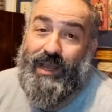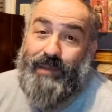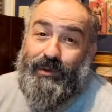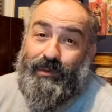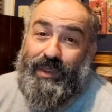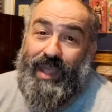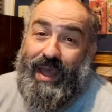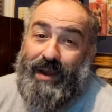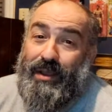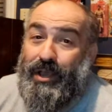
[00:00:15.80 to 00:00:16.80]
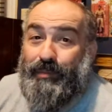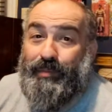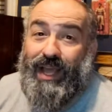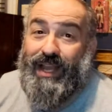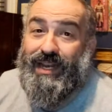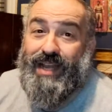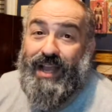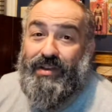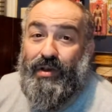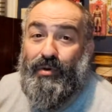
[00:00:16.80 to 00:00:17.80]
time doing that. But I did
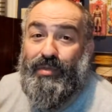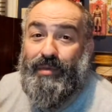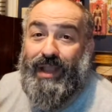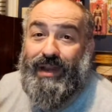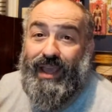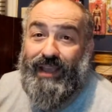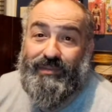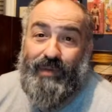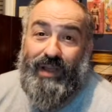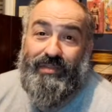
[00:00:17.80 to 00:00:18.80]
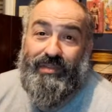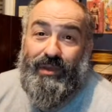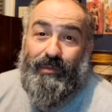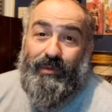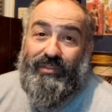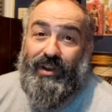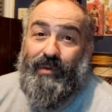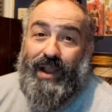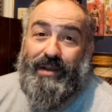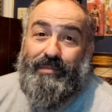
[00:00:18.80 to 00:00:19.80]
not know that my next month was going
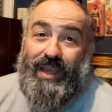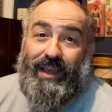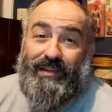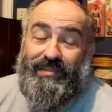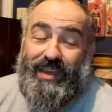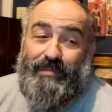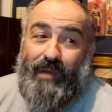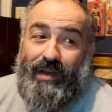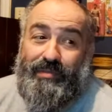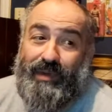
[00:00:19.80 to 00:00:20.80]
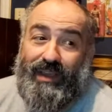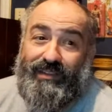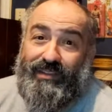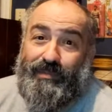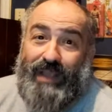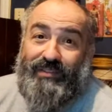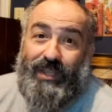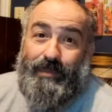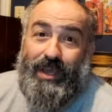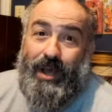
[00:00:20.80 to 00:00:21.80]
to wind up being a theme month because it's
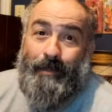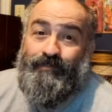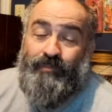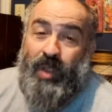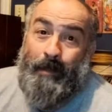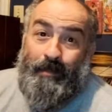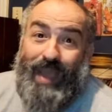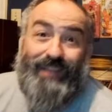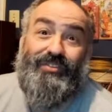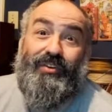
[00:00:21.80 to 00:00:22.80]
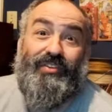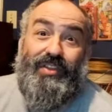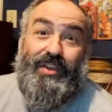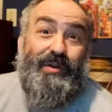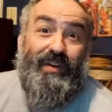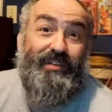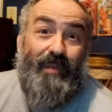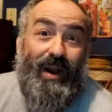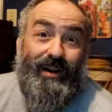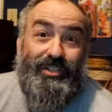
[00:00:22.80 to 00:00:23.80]
basically become Masters of the Universe
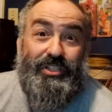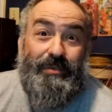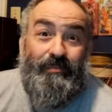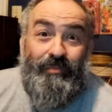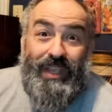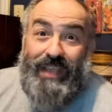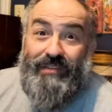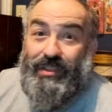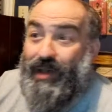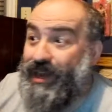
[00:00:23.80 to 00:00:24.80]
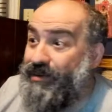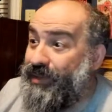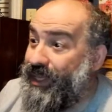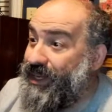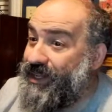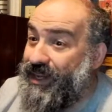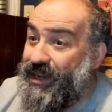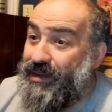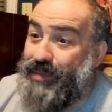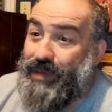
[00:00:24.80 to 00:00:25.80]
March, even though I didn't really
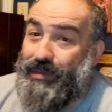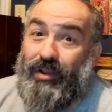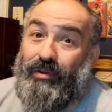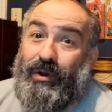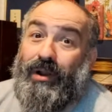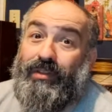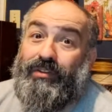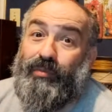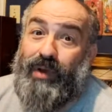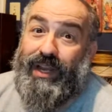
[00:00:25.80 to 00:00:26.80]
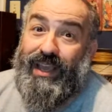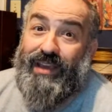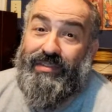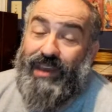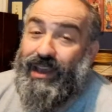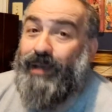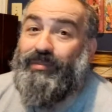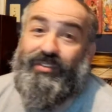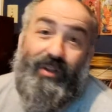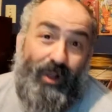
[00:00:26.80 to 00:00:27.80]
intend it to be. But here we're on the 20th.
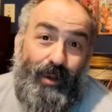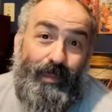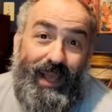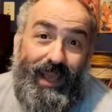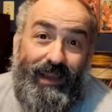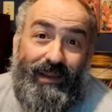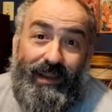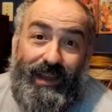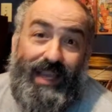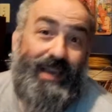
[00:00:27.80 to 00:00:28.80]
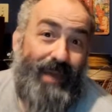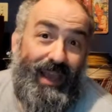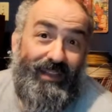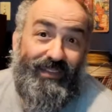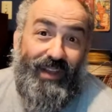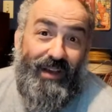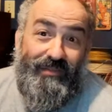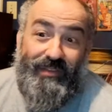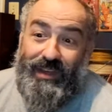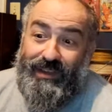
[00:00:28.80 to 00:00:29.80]
I'm still opening He-Man
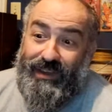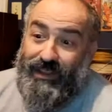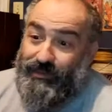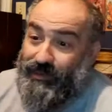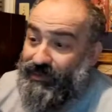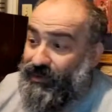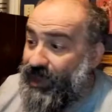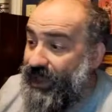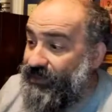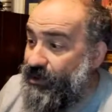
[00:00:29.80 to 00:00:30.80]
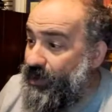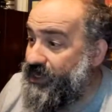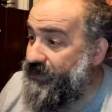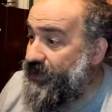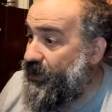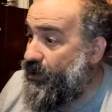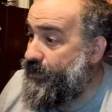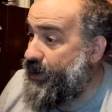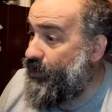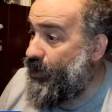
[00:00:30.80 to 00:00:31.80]
stuff because we've still got so much of it to
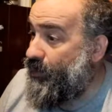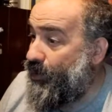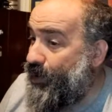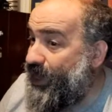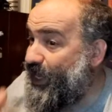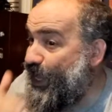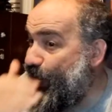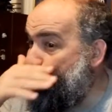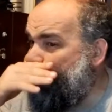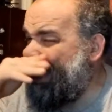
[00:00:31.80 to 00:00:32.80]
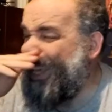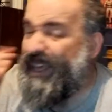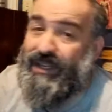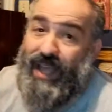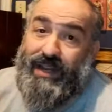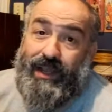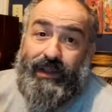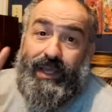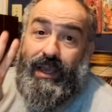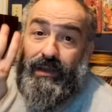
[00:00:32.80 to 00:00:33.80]
open. We're about to get
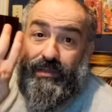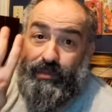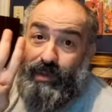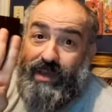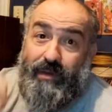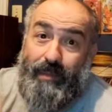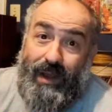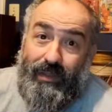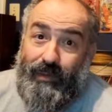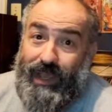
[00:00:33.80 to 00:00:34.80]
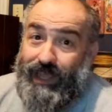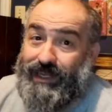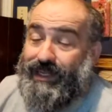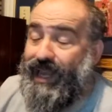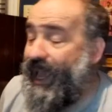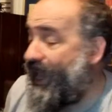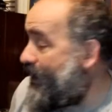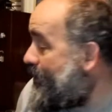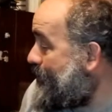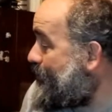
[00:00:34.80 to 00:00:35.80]
technically 3 of them out of the way
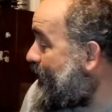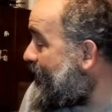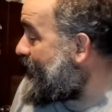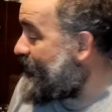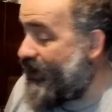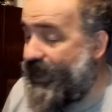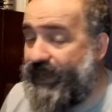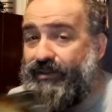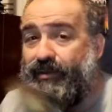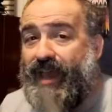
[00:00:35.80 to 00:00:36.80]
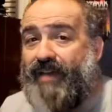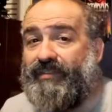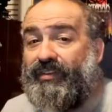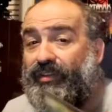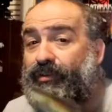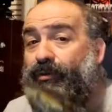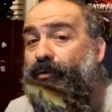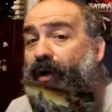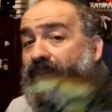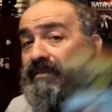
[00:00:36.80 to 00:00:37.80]
today because I do have
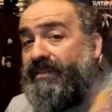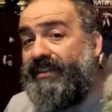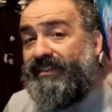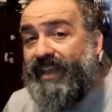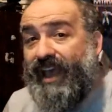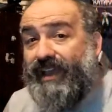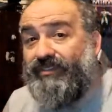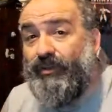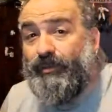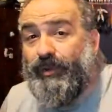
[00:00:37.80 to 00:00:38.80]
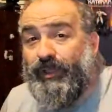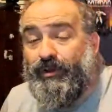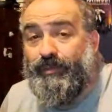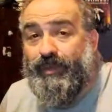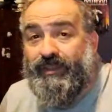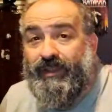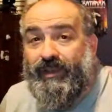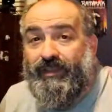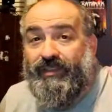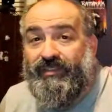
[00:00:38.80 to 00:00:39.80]
2 of this guy, so I'll probably open
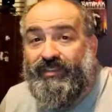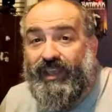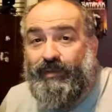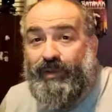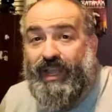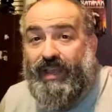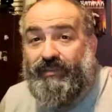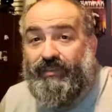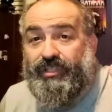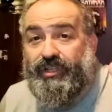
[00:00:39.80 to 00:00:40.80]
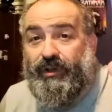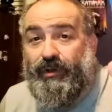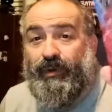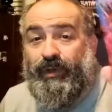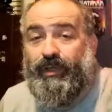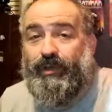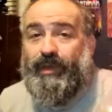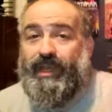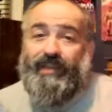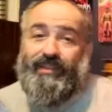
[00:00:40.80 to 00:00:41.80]
the second one after the show.
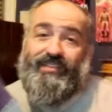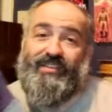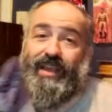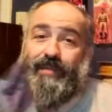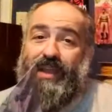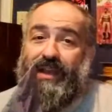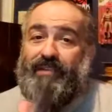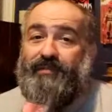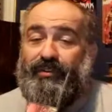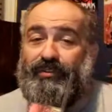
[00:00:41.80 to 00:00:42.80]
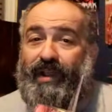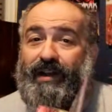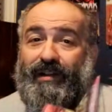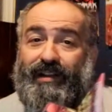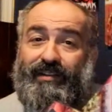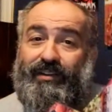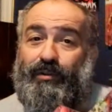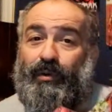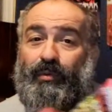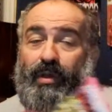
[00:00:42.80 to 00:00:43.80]
We got the Snake Men Infiltrator,
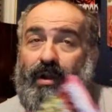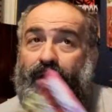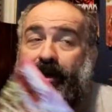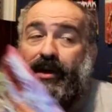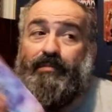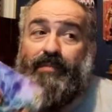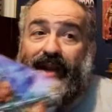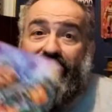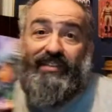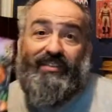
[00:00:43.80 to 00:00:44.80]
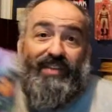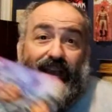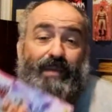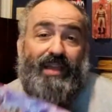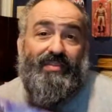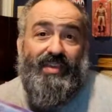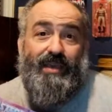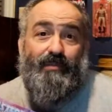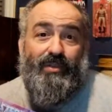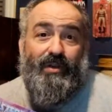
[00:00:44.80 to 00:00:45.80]
continuing with our mini Snake Men
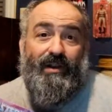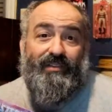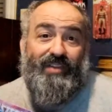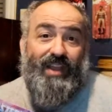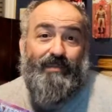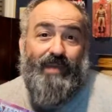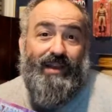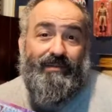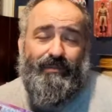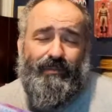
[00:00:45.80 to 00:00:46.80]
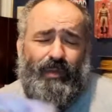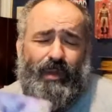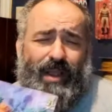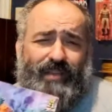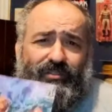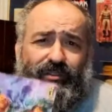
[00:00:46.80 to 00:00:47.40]
theme with our Snake Men Master